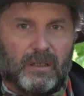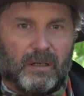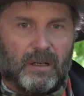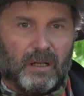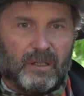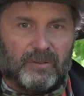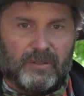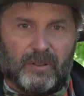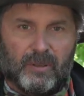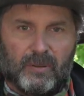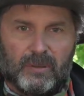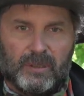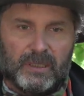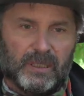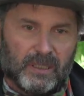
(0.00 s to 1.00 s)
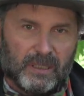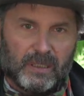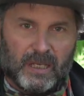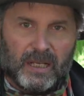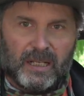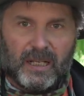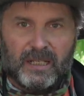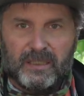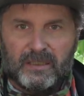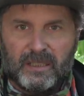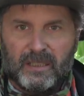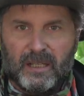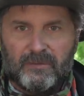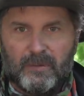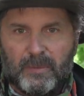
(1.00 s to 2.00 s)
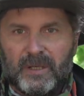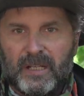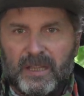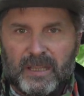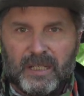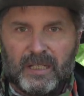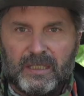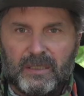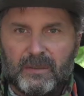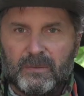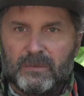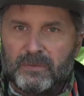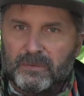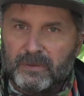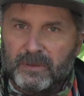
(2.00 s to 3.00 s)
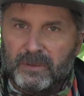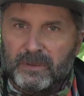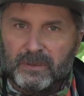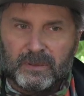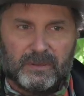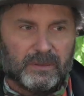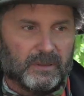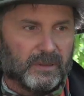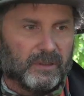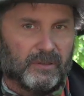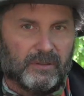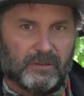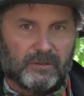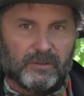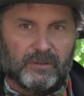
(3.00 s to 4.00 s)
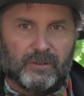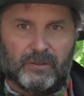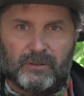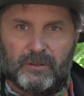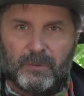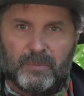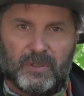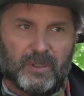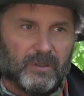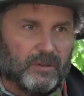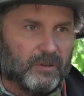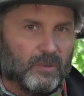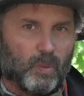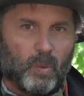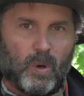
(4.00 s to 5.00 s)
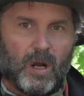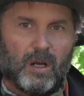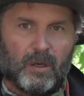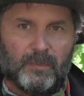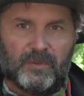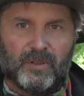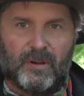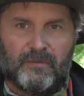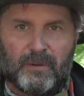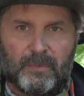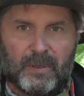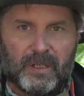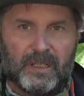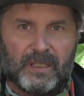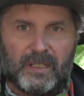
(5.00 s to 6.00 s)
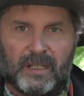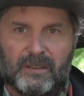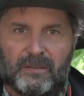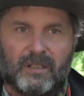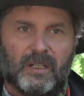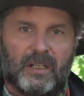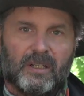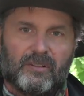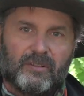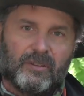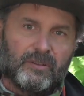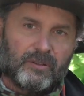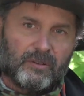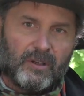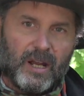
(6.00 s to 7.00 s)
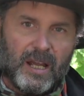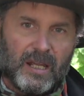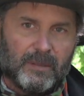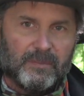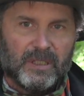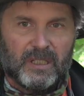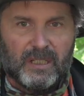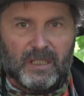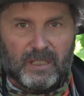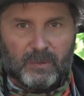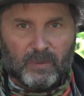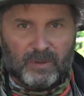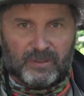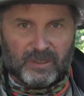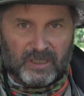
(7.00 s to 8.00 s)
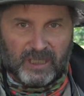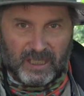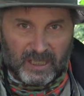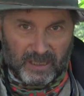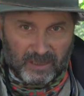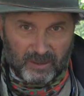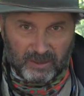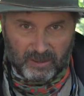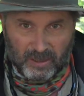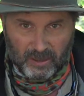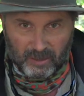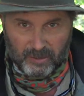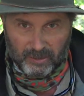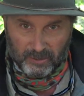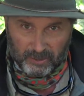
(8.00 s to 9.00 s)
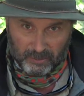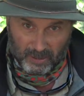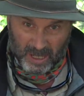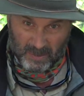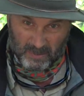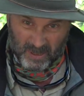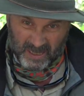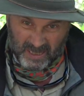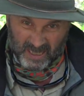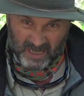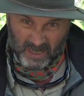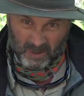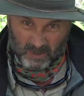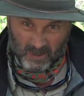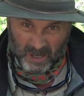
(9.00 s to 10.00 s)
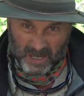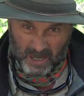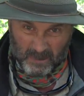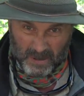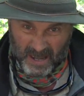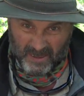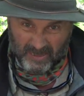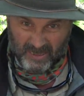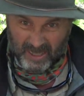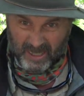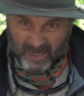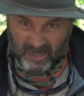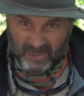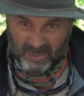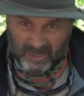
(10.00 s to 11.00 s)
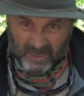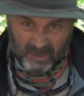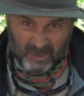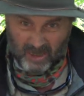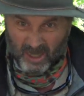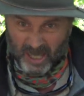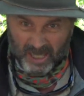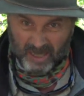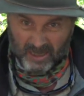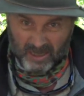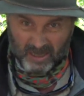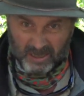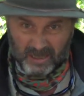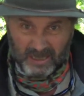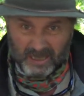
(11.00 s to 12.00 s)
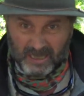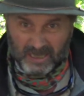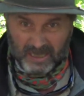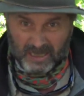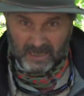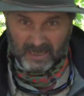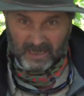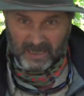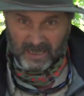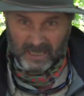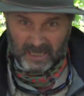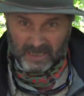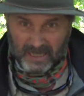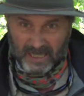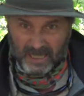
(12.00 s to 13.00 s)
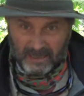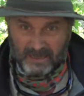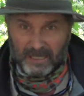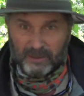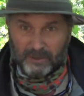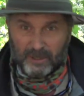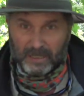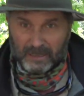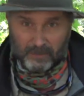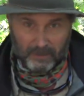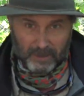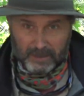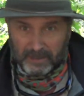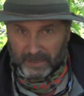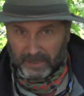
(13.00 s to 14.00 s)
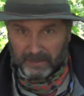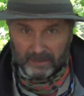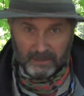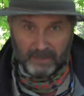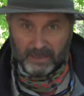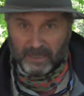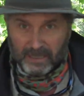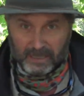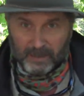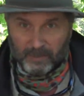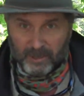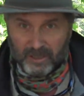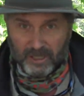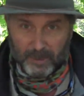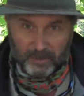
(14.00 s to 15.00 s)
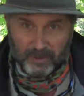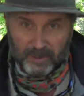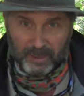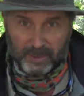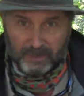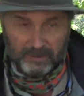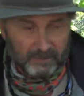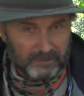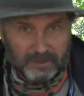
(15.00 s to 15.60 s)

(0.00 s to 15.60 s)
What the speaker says: Also, I got to tell everybody thank you for subscriptions. Welcome to everybody that subscribed. Once again, there's a little subscribe button, I think right about there, that's triangle. You hit that, not triangle, rectangle. I got to get my shapes right.